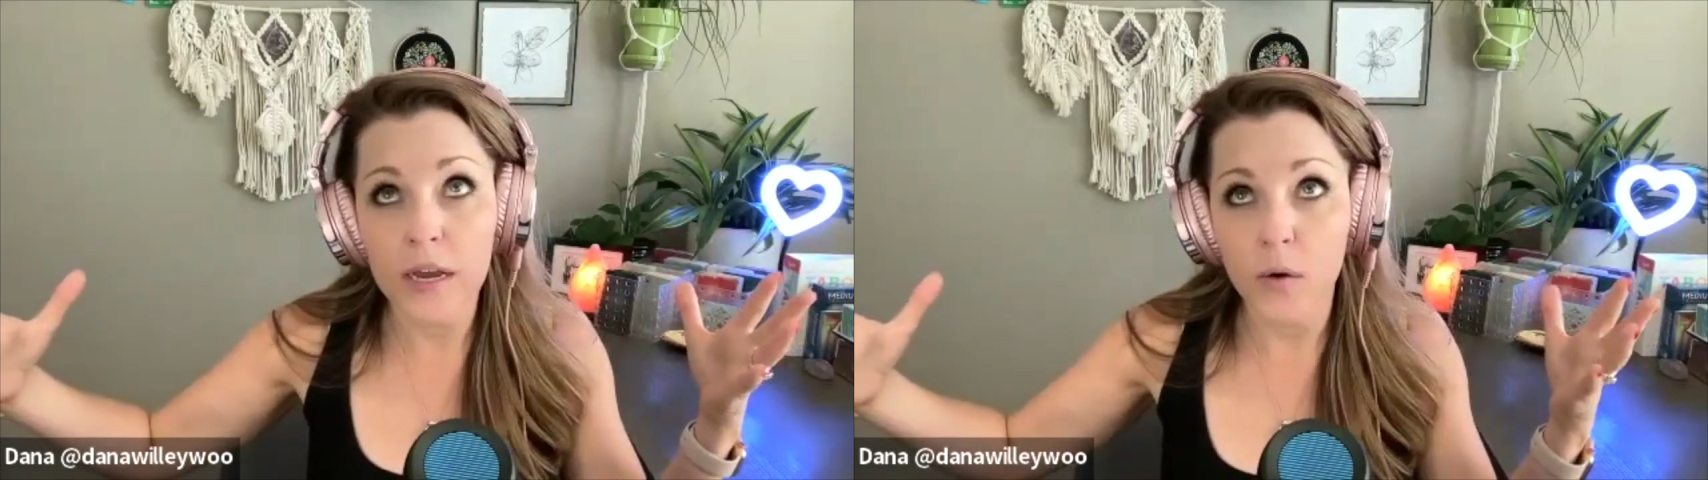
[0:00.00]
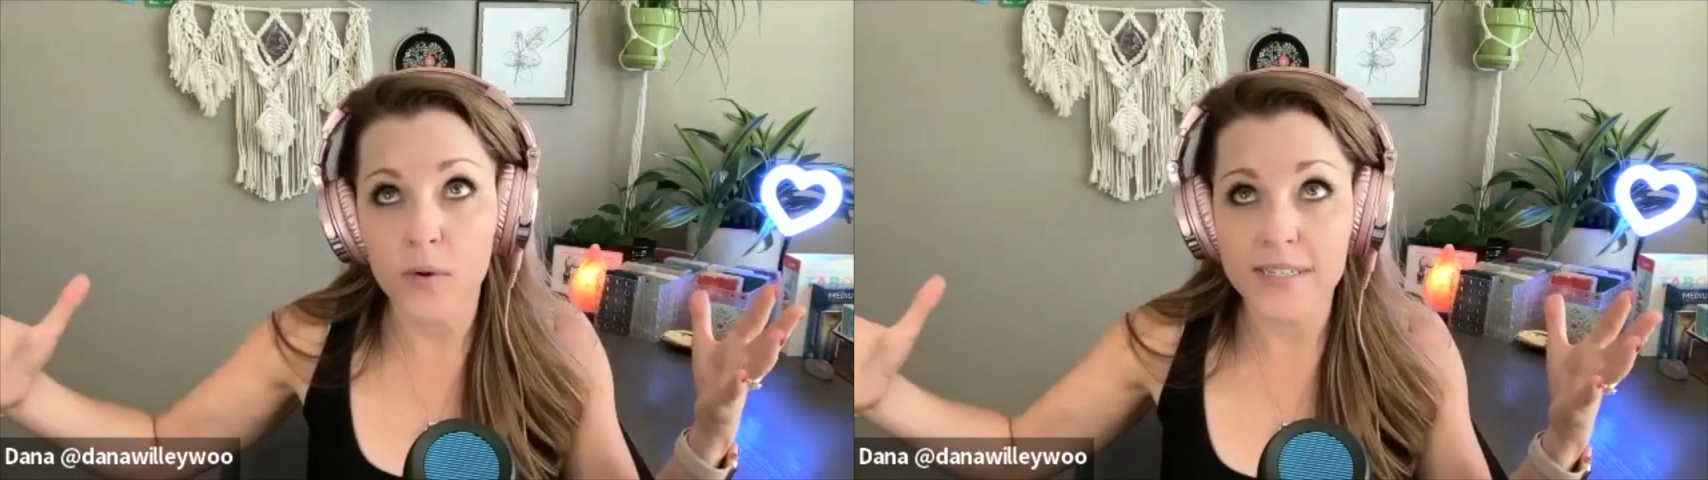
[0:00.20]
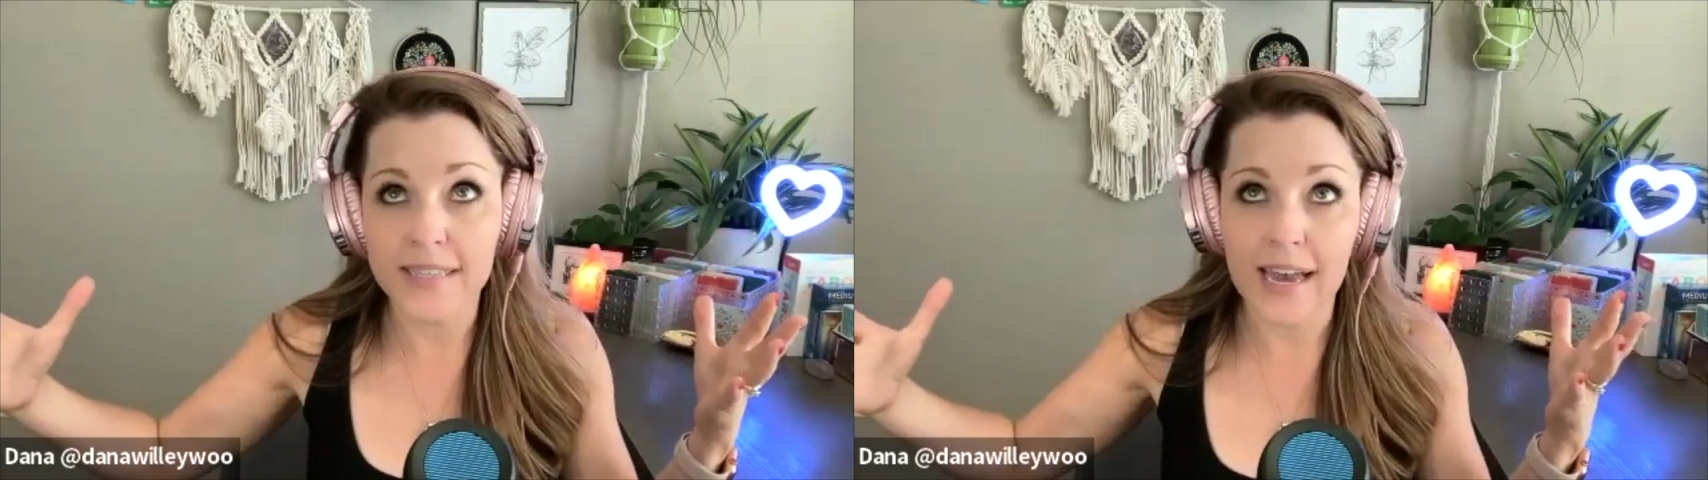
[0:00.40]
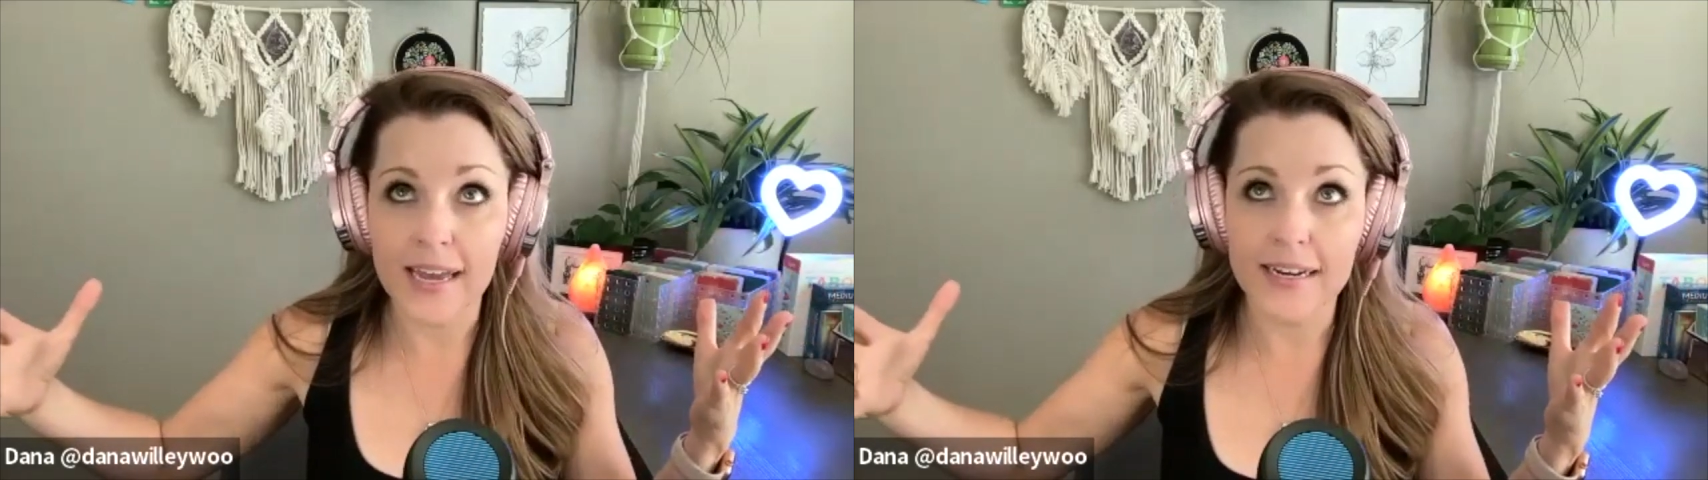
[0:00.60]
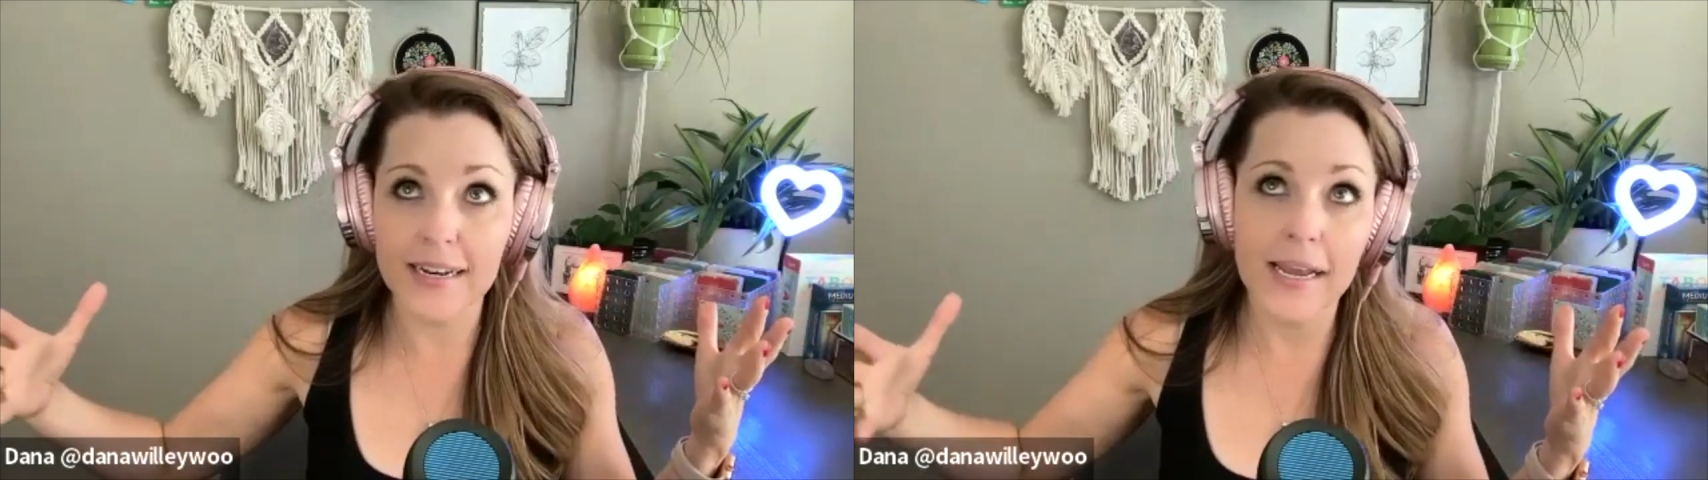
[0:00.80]
was
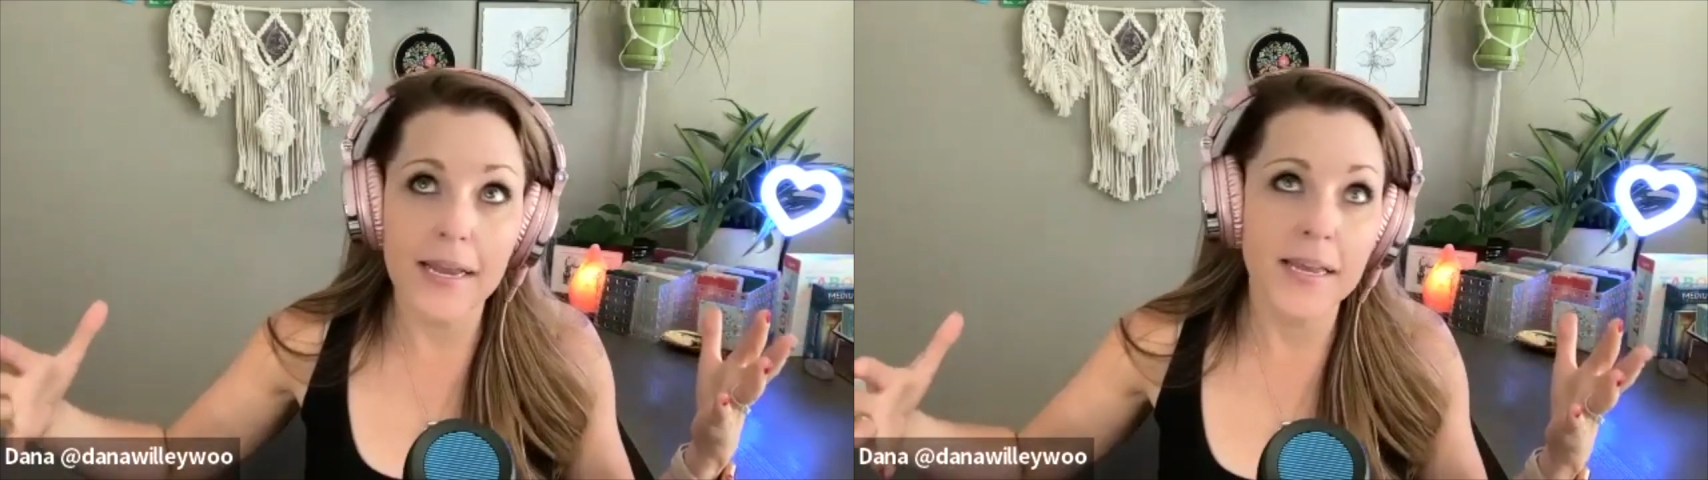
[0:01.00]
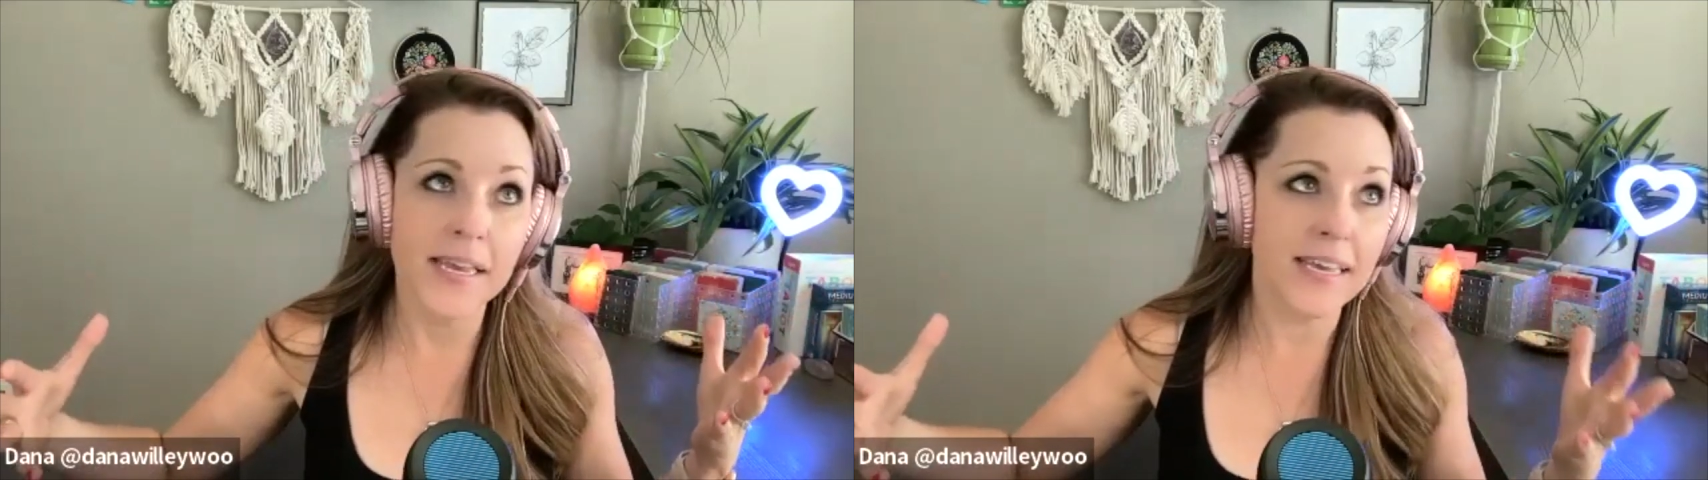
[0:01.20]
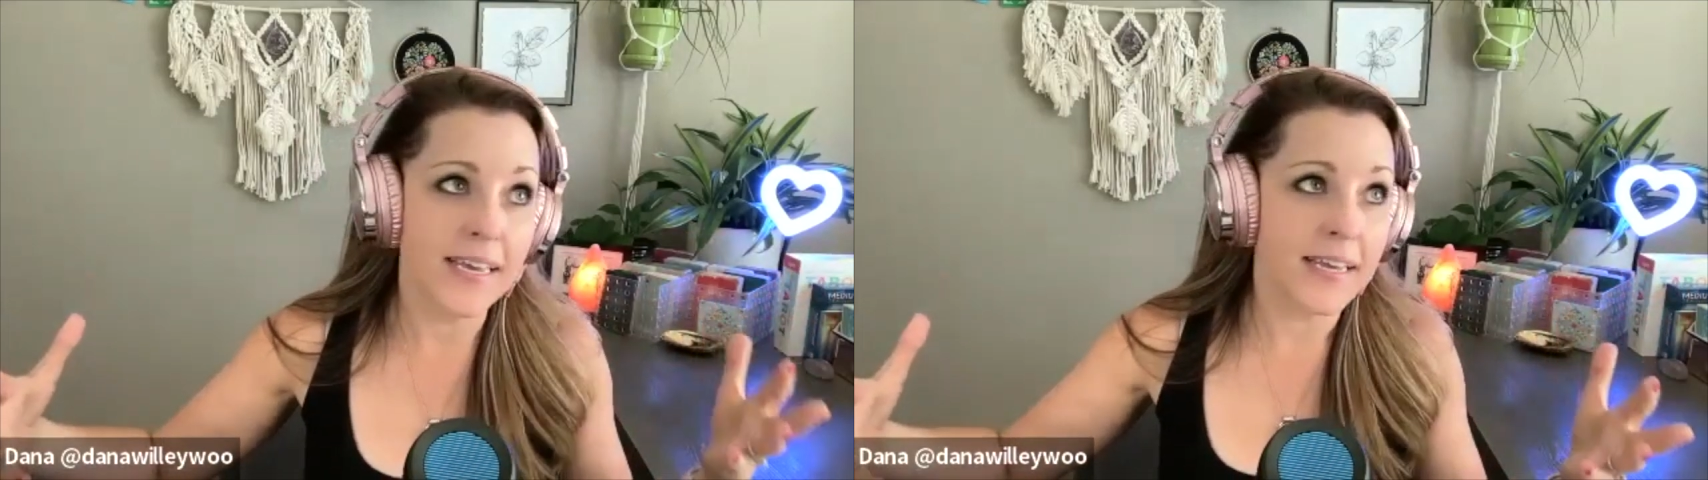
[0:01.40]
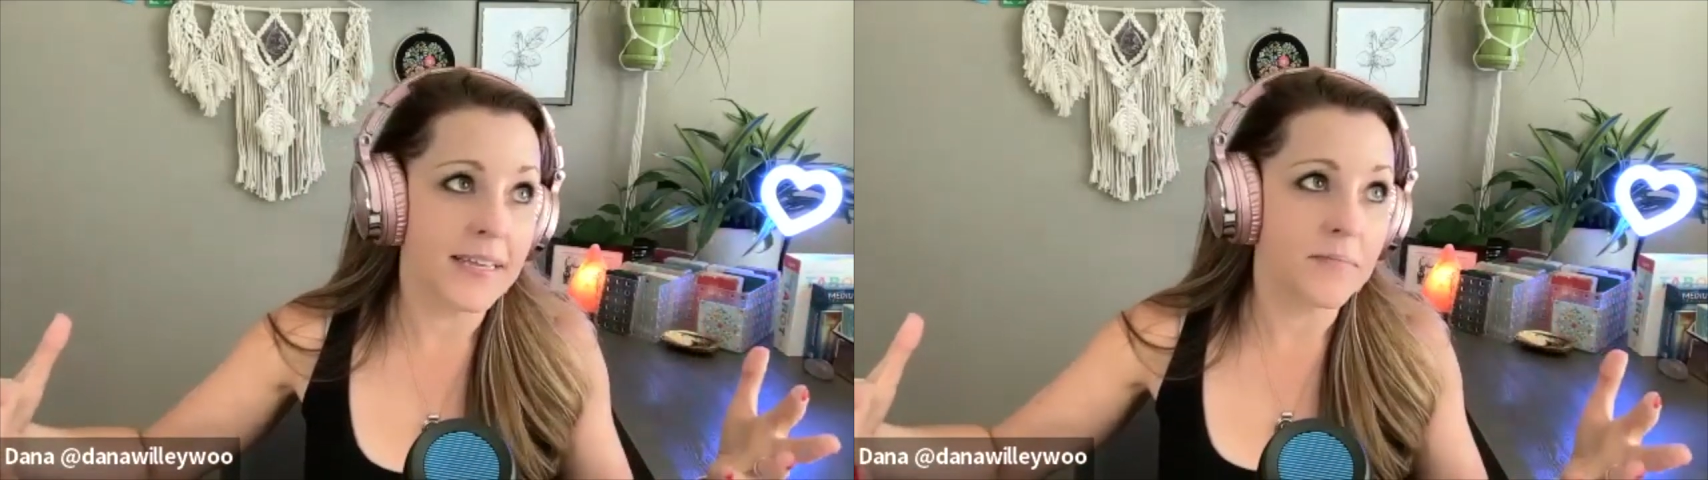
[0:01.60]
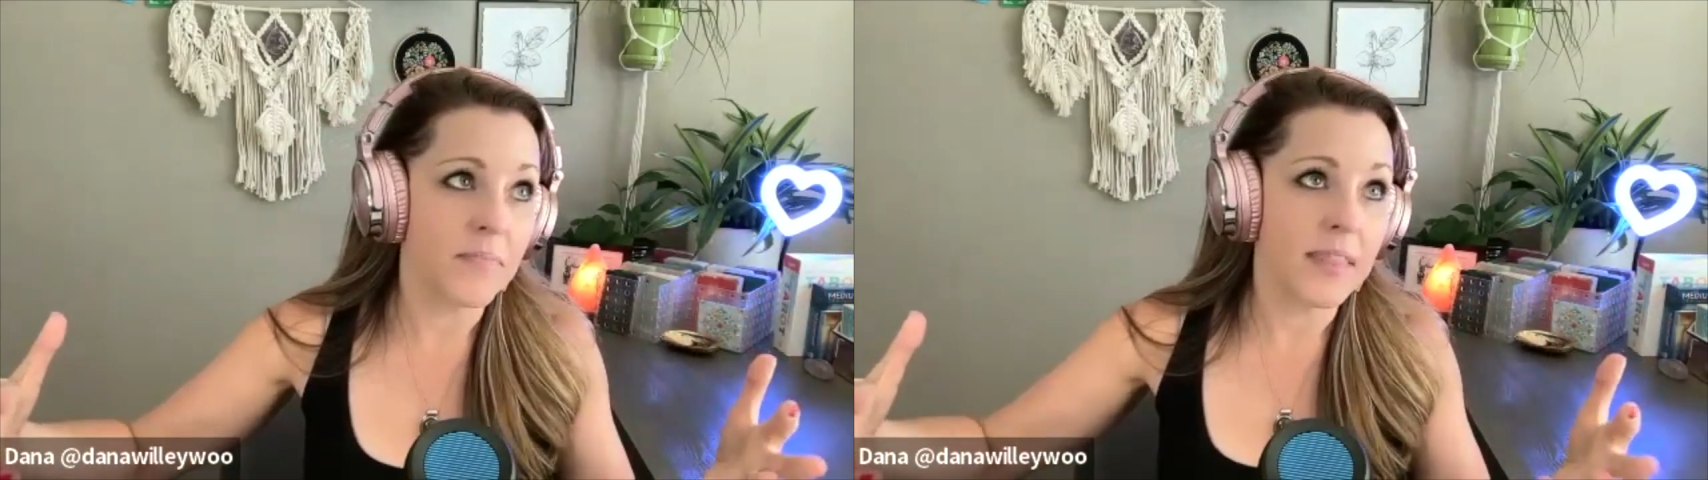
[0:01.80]
that he